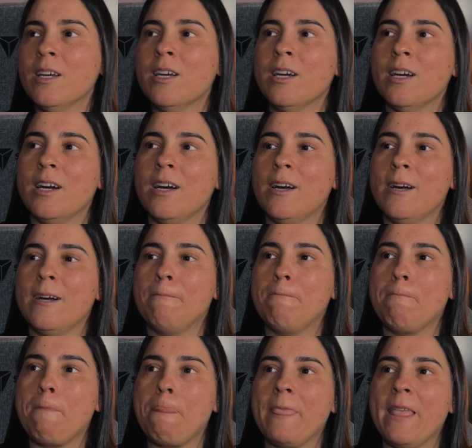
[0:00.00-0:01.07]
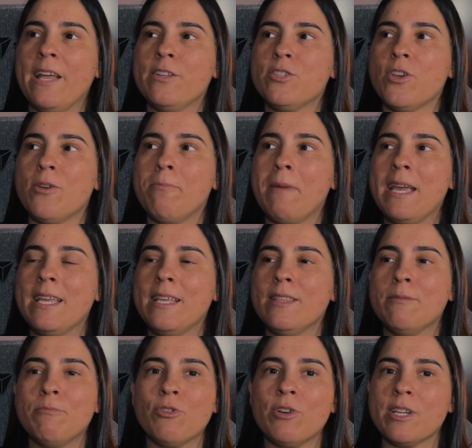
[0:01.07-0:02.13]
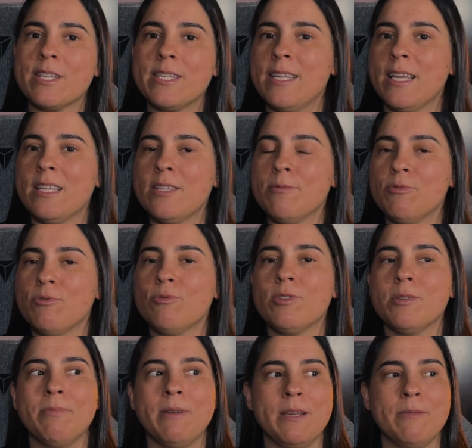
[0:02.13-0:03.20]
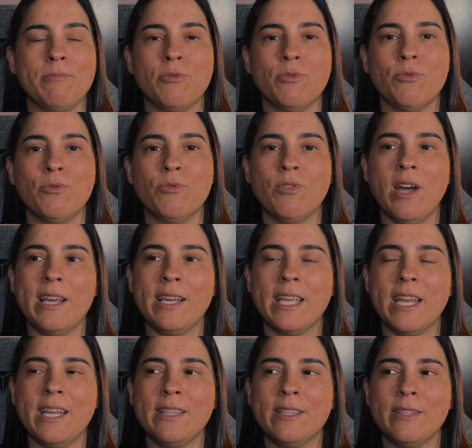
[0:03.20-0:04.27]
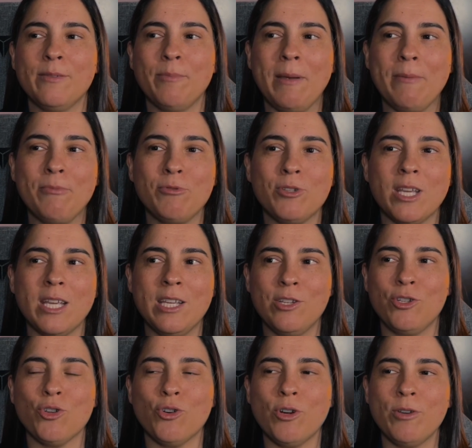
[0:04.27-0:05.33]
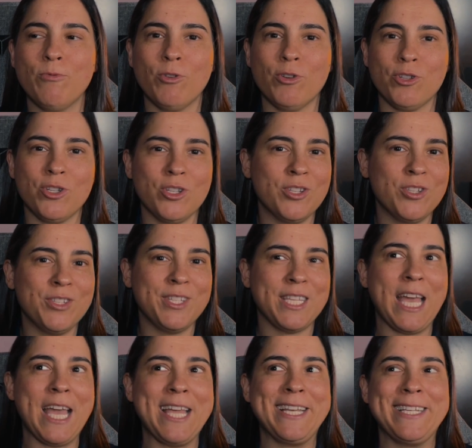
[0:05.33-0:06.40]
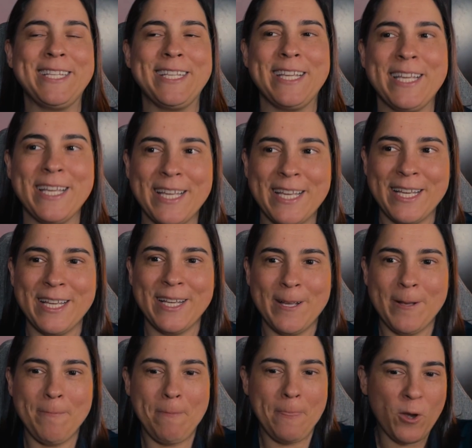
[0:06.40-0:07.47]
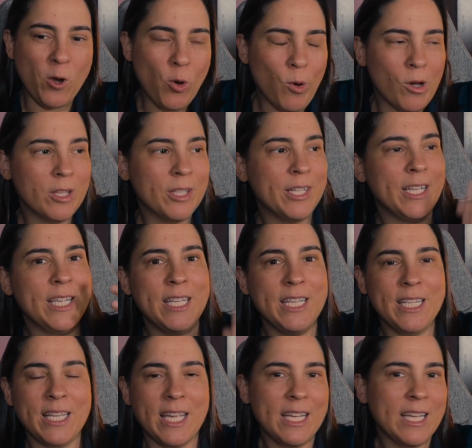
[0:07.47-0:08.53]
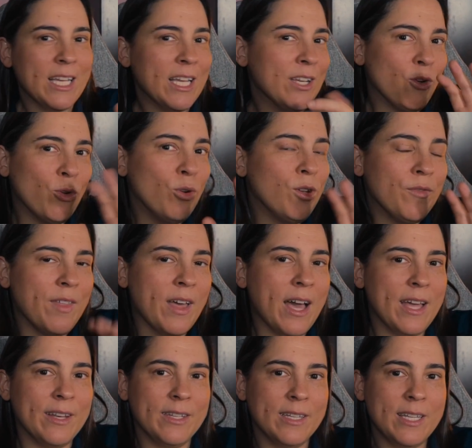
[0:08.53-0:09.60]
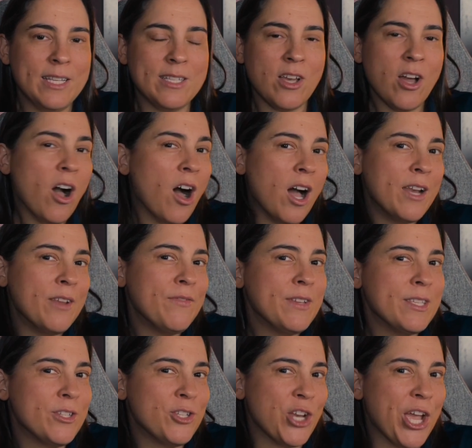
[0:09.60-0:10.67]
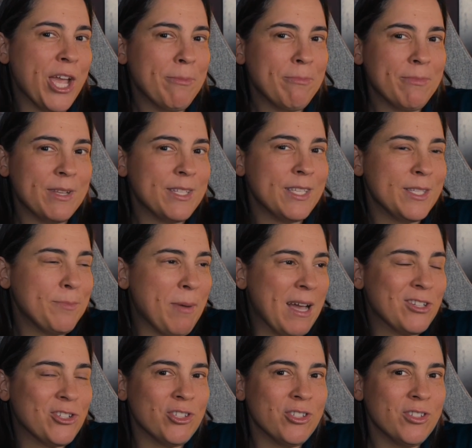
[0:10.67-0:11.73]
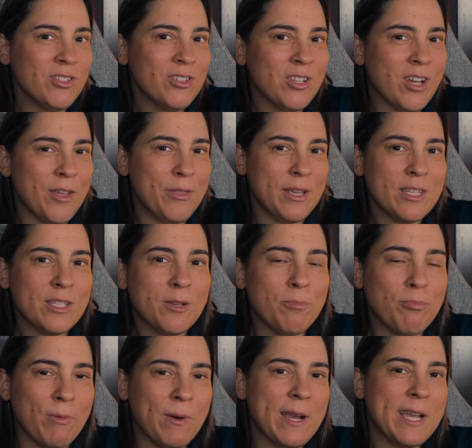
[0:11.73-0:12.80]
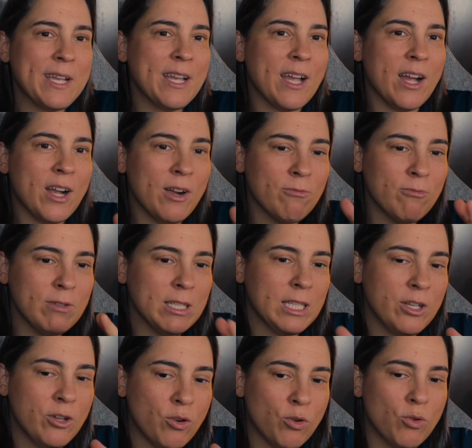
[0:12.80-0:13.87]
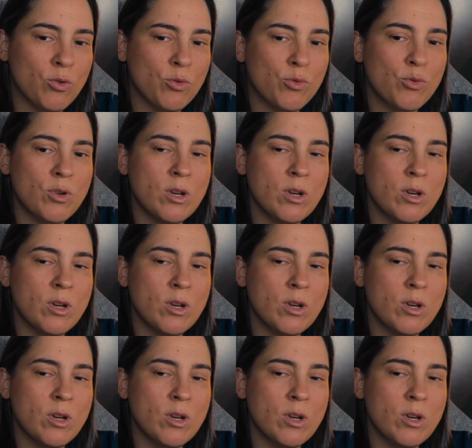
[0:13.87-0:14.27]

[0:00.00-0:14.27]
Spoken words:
And so making them more accessible to people and getting people to enjoy watches and the quality and all of that is kind of his jam. It's his passion, I think, to bring a really cool,